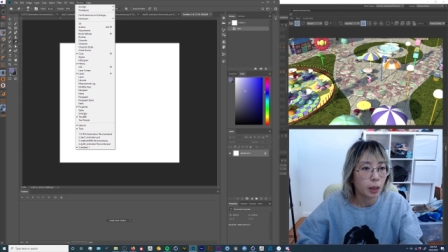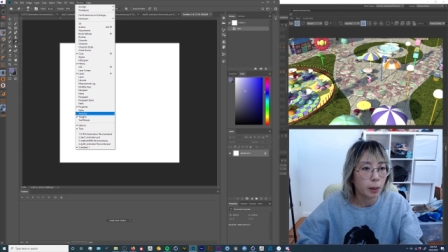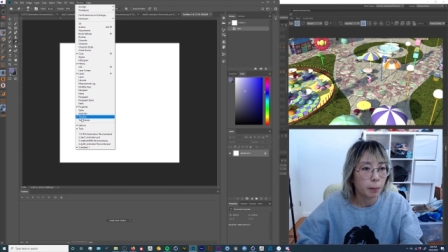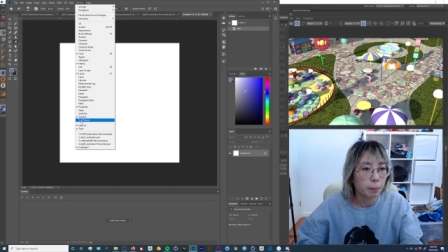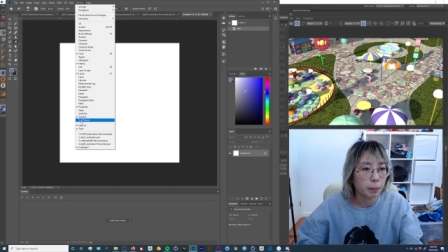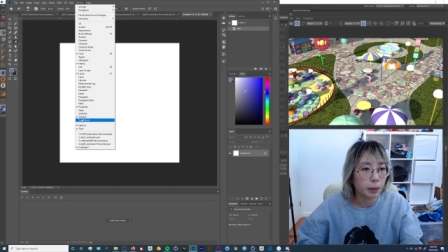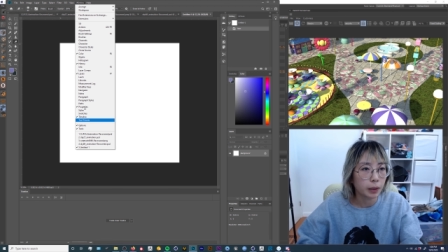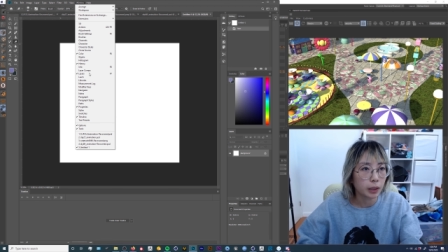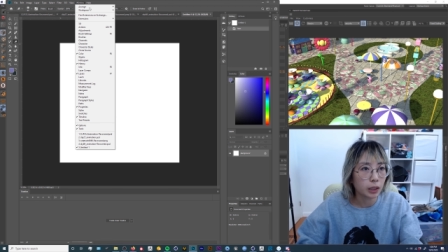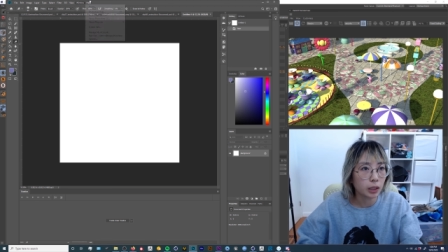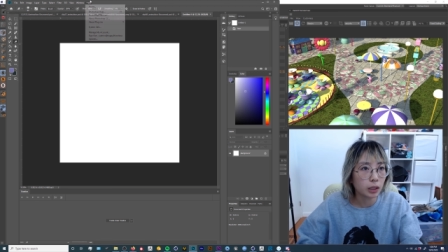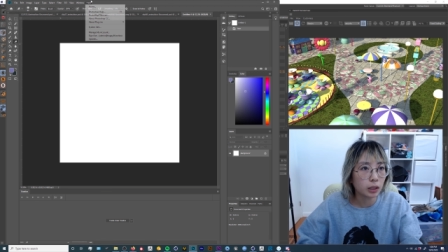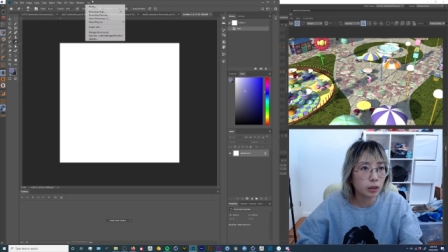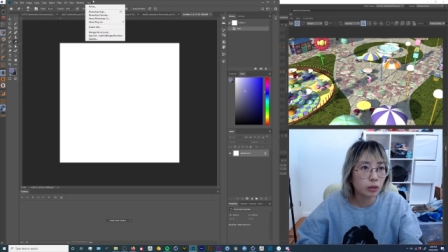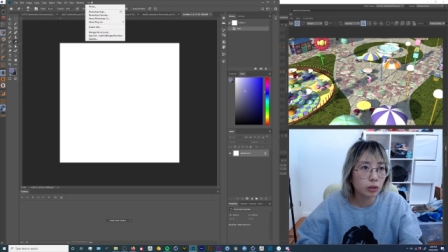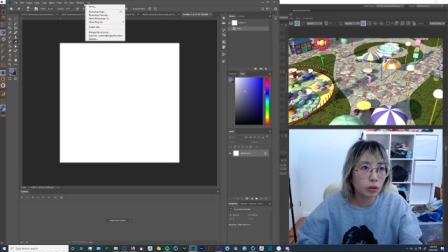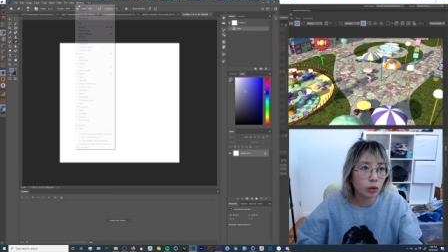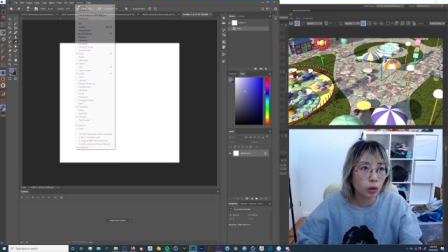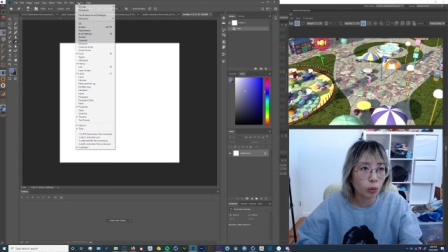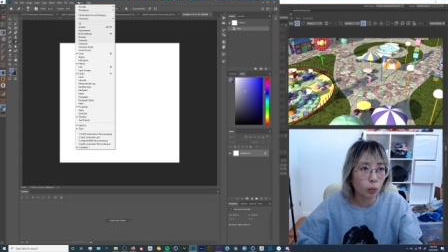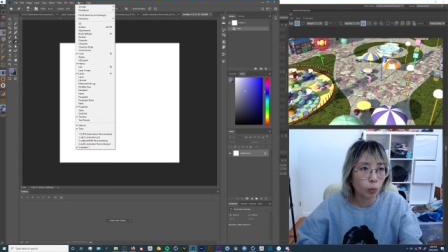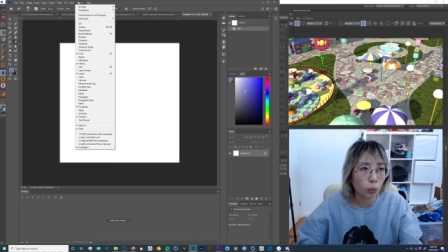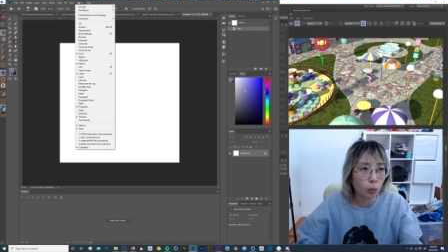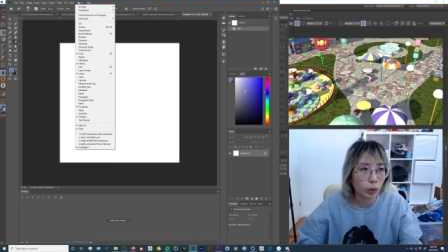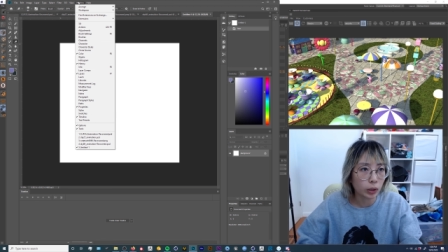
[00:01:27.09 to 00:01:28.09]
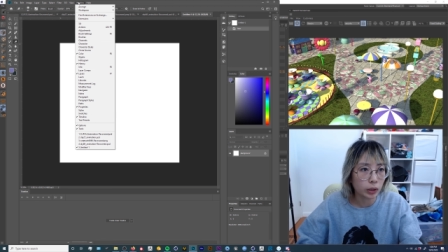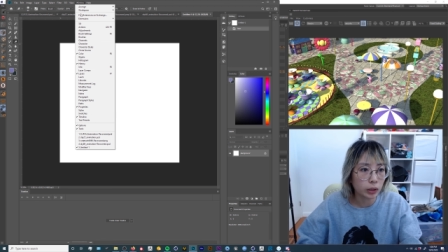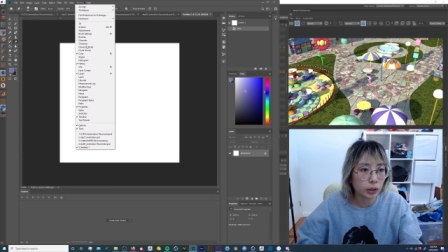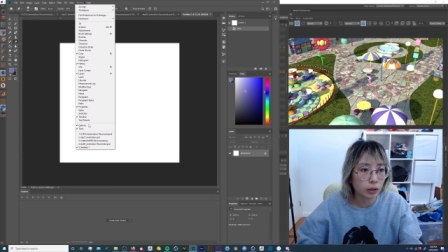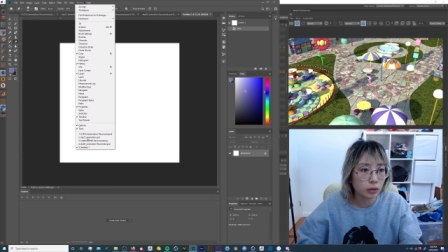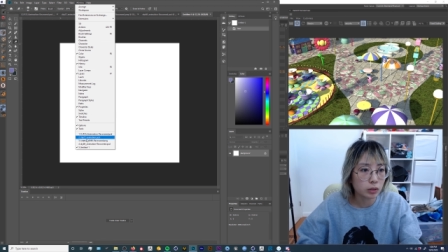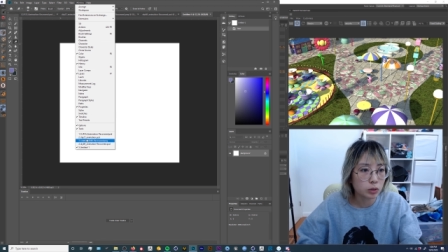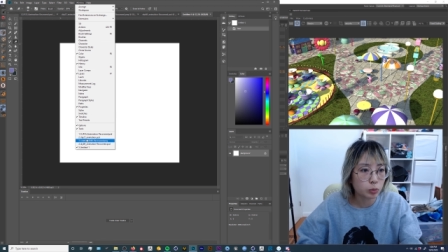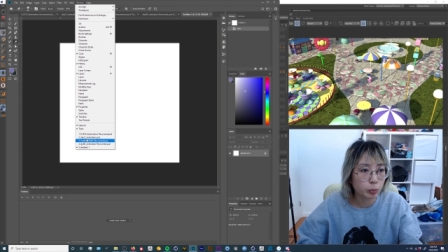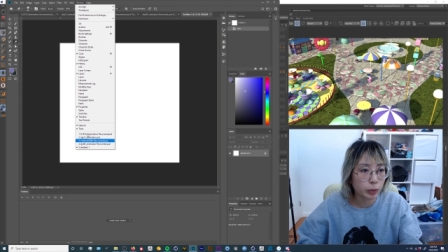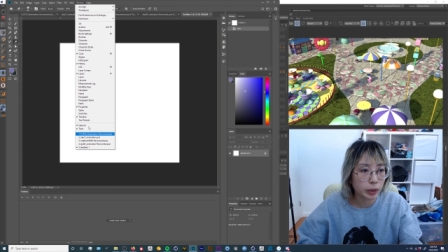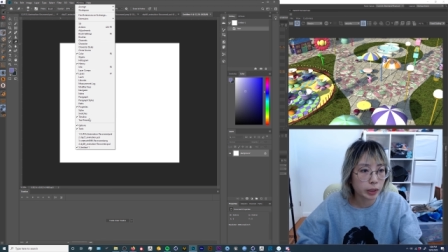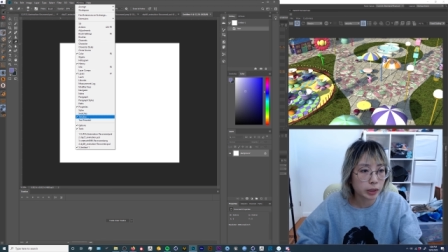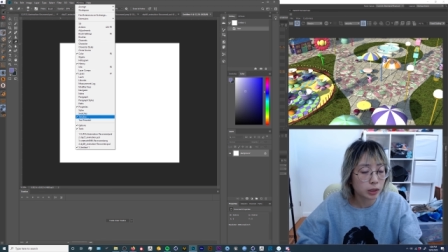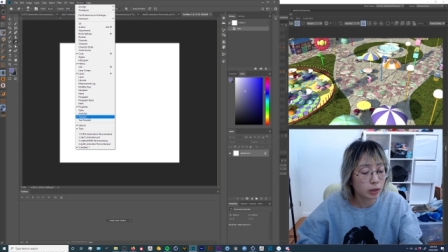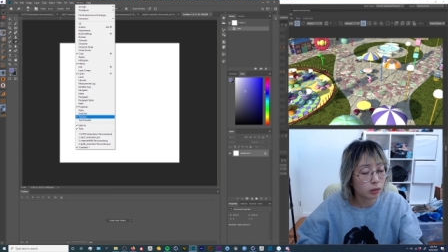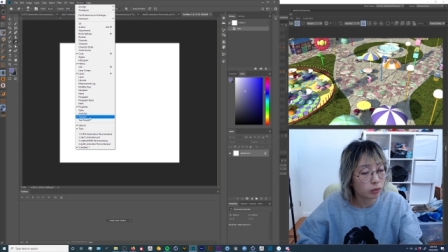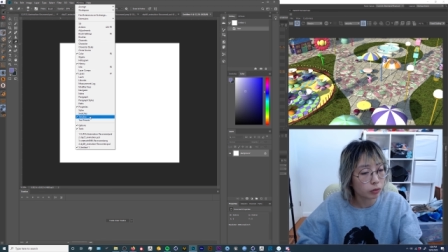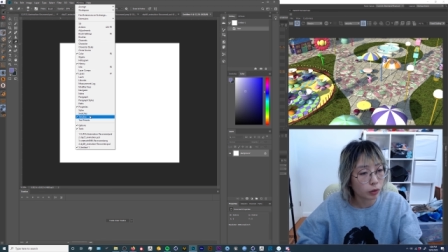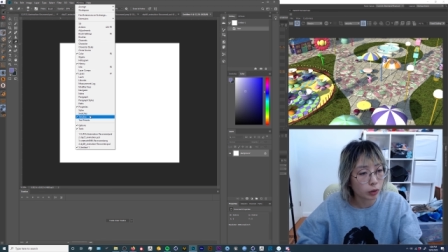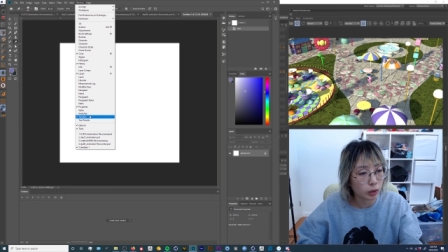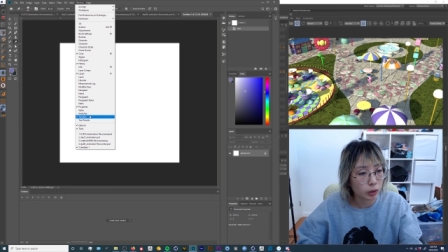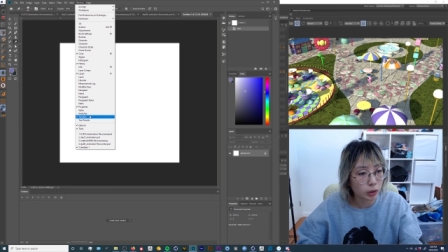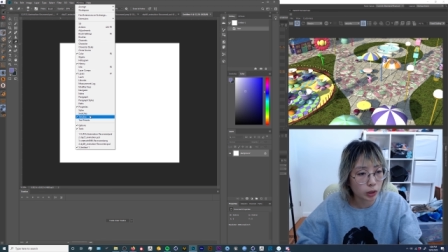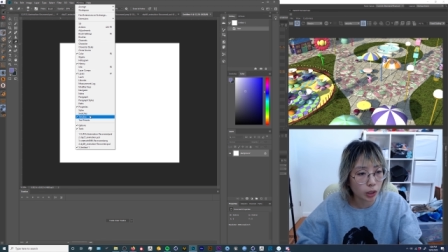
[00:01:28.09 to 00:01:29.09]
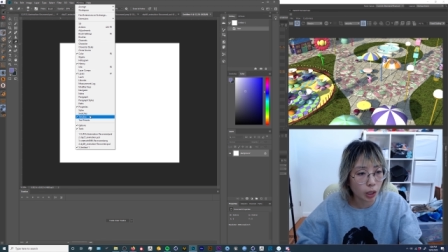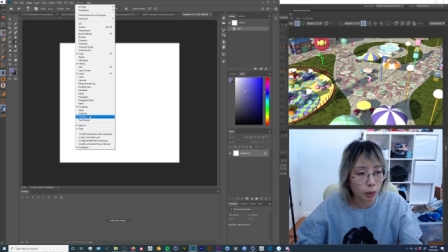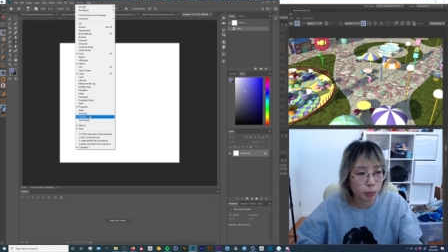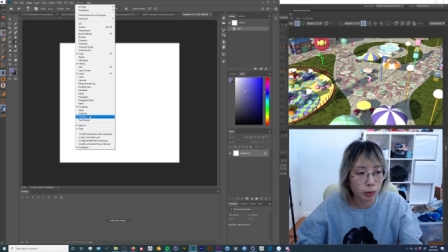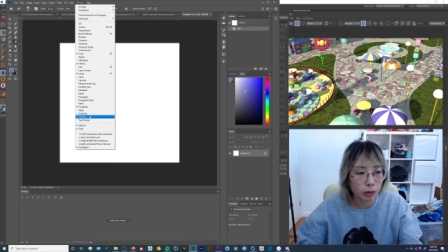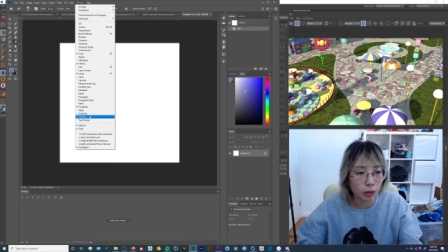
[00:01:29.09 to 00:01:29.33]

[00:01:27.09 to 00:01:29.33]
But in your window space in Photoshop,